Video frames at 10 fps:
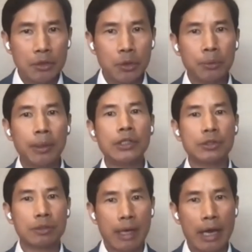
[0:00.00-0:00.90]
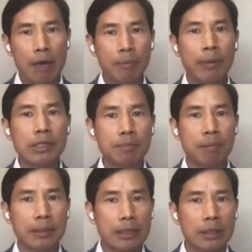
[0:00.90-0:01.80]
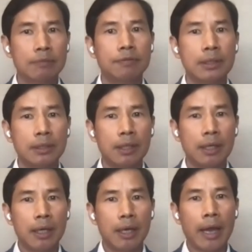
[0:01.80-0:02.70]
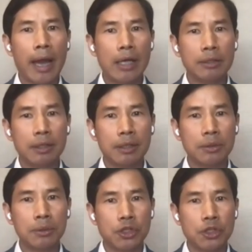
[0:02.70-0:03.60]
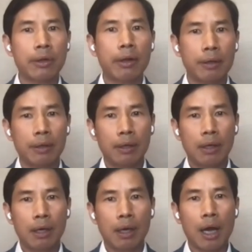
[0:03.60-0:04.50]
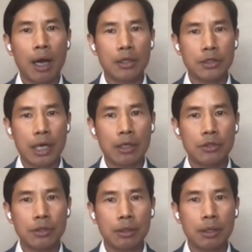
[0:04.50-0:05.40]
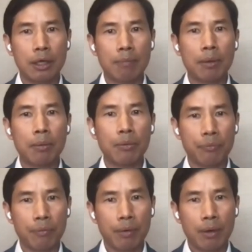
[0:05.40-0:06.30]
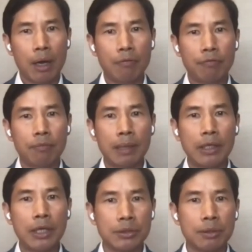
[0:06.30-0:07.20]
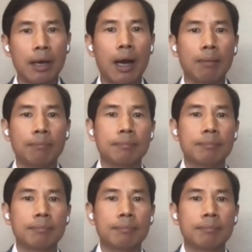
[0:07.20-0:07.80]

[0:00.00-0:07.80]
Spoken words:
to raise, help raise productivity and to sustain China's economic growth for many years to come.